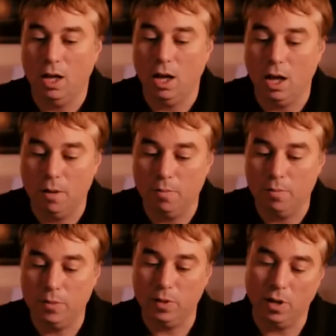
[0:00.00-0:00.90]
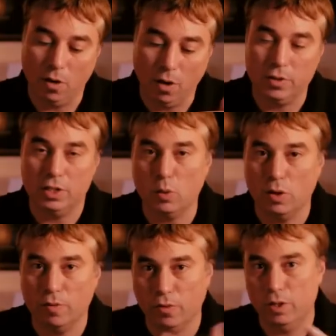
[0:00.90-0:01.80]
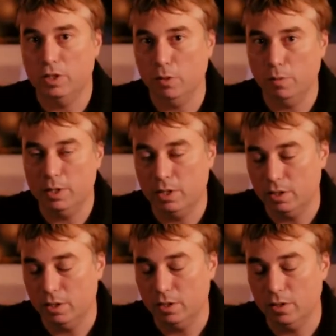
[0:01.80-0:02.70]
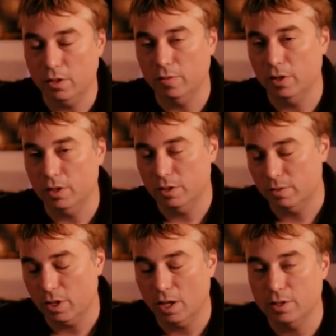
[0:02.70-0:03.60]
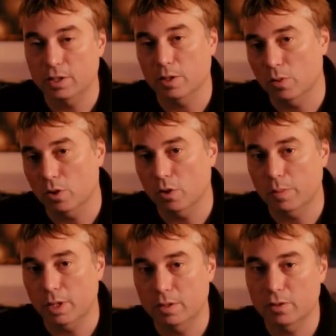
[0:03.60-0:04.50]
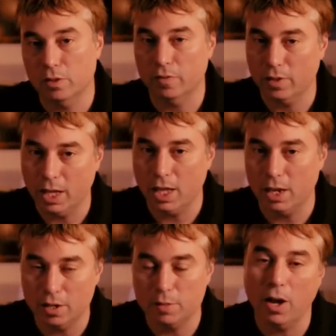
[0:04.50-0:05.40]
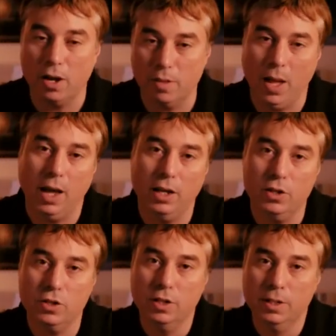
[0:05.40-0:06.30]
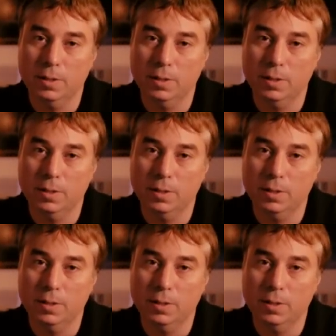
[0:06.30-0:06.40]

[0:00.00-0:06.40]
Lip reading: Obviously Squadron 42 and Persistent Universe Star Citizen would all be sort of in as part of the package.